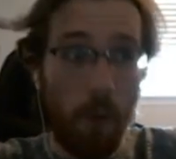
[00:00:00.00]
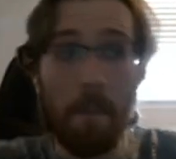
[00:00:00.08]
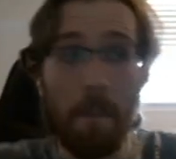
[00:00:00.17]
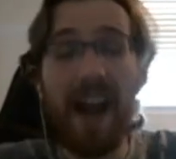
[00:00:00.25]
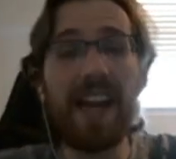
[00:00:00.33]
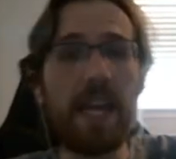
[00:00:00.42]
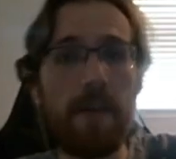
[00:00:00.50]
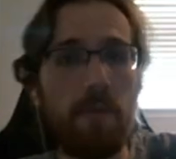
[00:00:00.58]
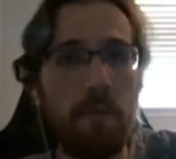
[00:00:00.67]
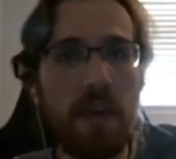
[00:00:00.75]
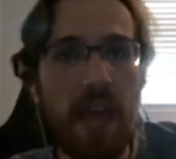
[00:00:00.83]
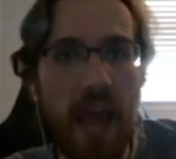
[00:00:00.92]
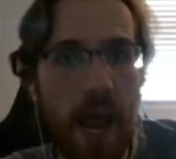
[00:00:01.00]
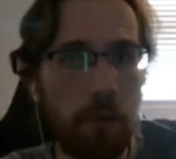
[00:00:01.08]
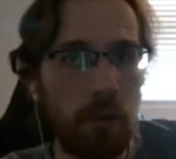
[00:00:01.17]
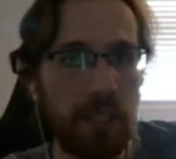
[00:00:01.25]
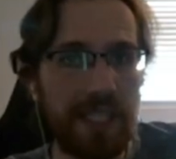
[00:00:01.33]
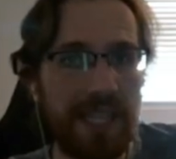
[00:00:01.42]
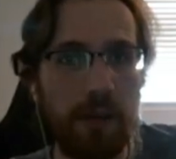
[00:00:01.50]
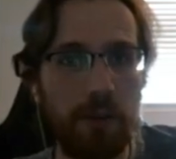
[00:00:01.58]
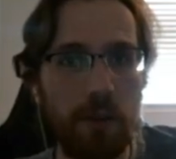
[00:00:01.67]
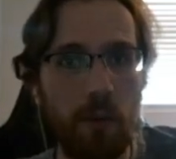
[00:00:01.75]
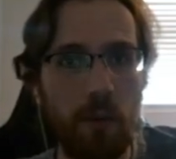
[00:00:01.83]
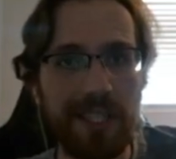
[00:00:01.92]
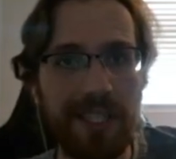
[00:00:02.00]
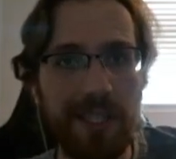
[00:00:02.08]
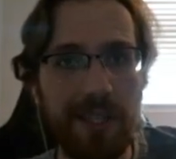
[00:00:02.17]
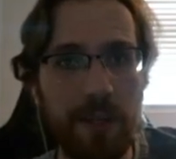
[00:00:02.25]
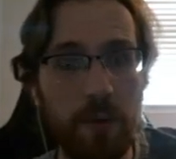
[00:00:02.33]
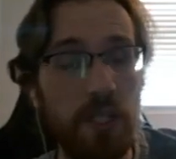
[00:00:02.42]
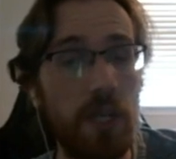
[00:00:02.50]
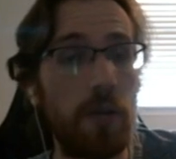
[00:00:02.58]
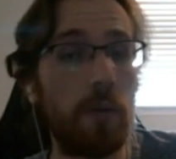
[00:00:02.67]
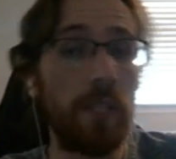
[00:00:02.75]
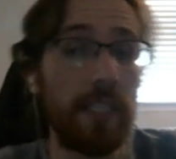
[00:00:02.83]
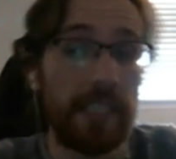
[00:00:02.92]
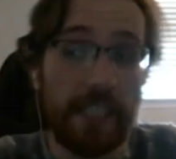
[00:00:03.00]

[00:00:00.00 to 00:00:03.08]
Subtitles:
Might even be able to tell you what to do. So